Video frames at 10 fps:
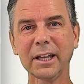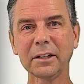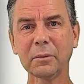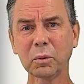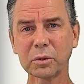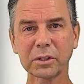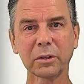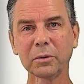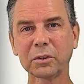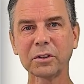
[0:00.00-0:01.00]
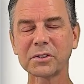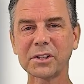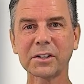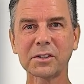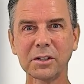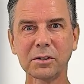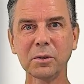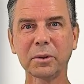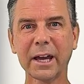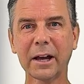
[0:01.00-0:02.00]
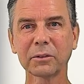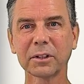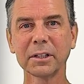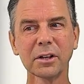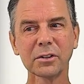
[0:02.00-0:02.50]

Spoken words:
that number was closer to $62,000.